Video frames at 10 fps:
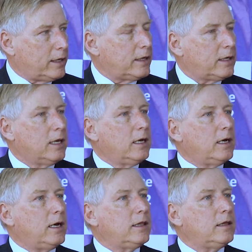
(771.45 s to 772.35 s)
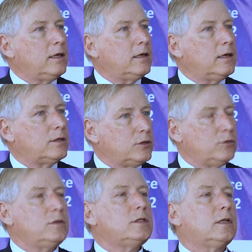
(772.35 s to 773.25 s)
I think
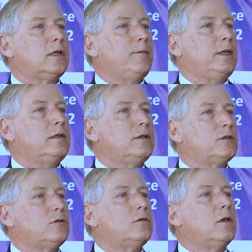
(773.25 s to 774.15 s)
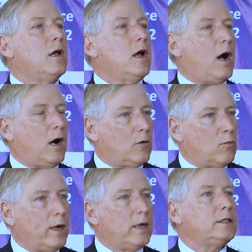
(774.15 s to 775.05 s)
students that come into the school are
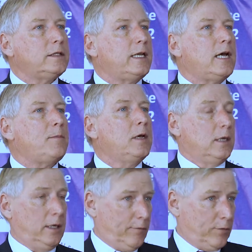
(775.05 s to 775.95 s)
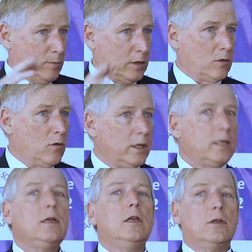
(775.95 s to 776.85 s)
well set up, if they're Mongolian,